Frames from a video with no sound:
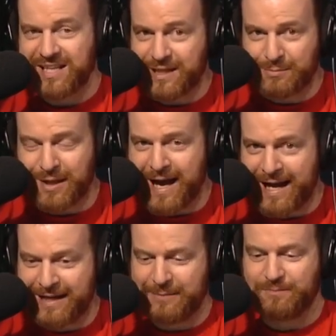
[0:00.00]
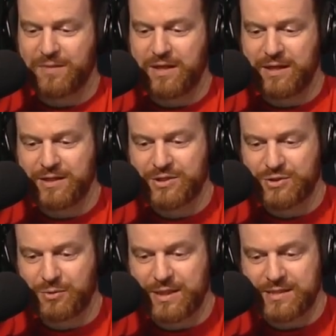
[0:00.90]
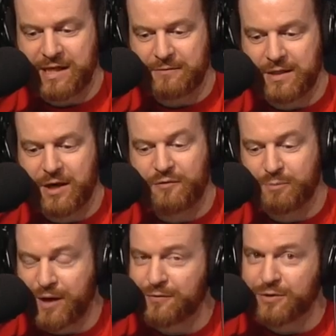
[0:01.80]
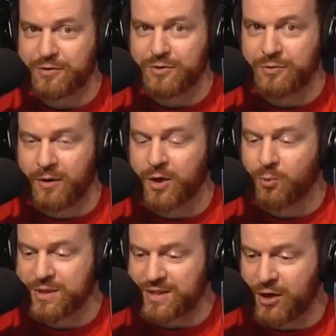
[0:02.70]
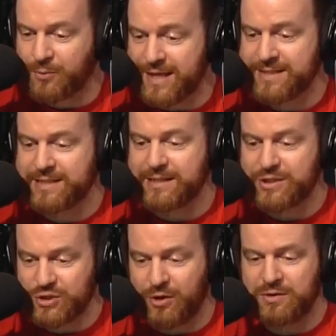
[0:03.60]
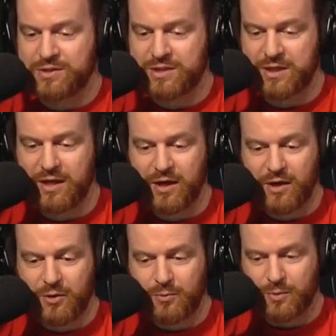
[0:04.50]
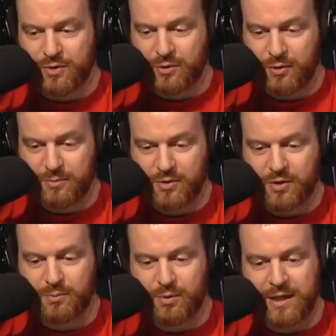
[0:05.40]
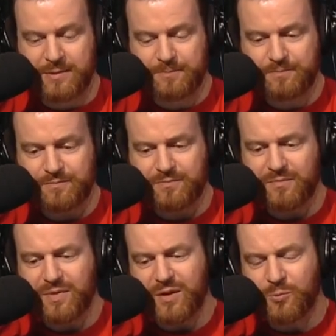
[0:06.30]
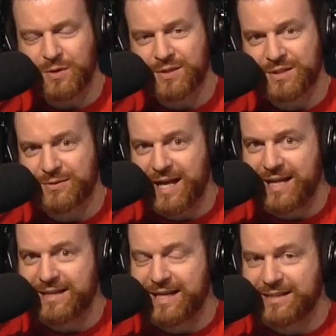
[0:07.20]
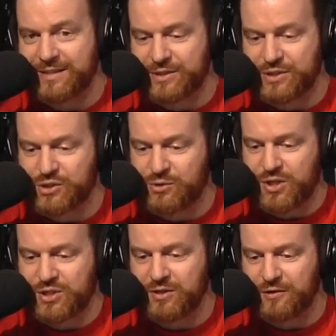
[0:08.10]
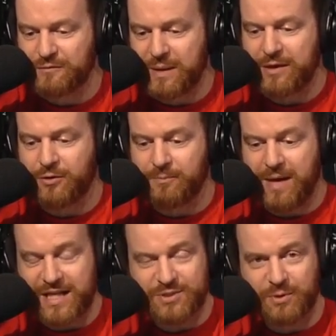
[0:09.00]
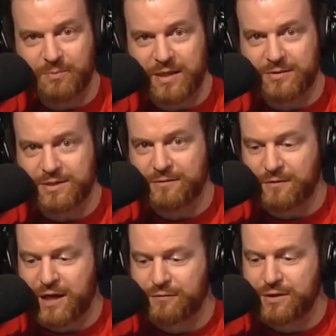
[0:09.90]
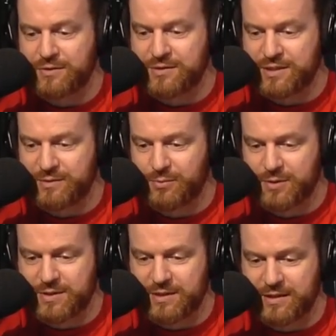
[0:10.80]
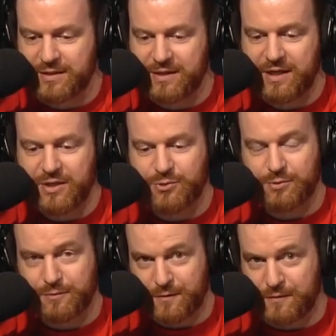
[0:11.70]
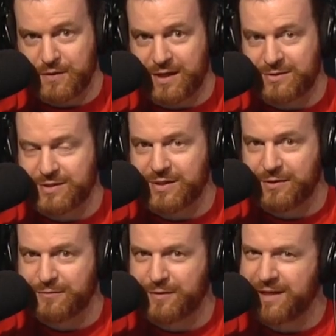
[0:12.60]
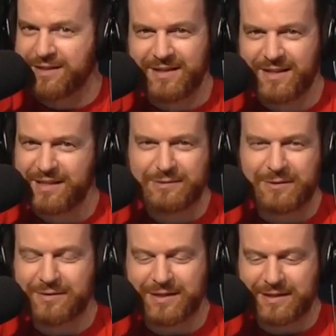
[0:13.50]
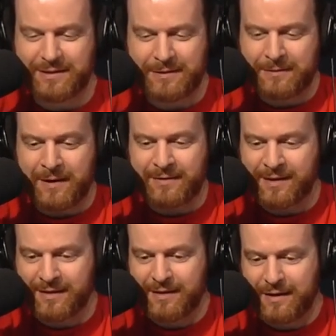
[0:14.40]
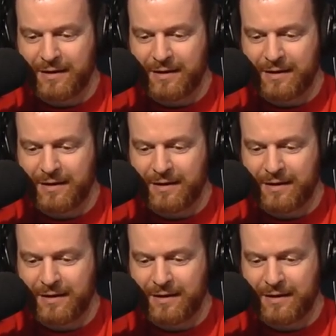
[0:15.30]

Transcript: he black, age twenty-seven, of Buffalo, New York, was arrested and charged with a criminal complaint with delay and destruction of mail. Maximum penalty, five years in prison and a two hundred fifty thousand dollar fine. He won't get anything like that.